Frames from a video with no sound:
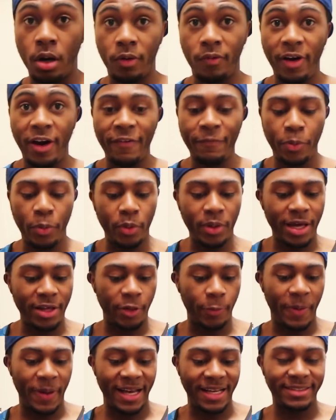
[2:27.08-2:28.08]
All right, I've poured out
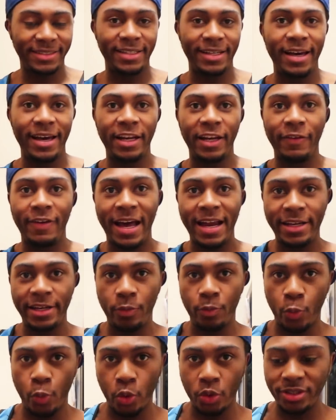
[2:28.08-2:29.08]
the pasta and I've added
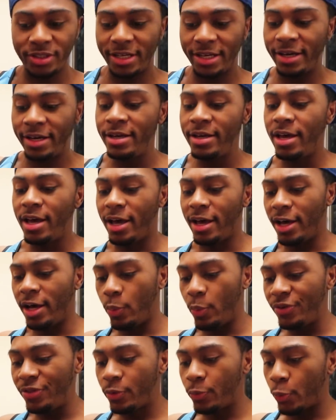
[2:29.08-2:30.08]
in water.
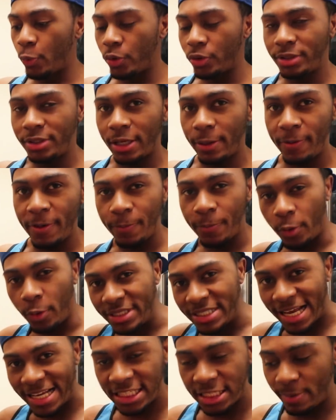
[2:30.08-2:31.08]
With the water, people
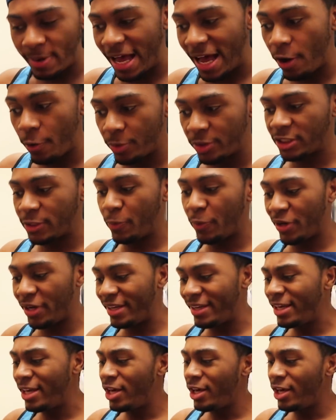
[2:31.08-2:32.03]
always ask about how much to put in.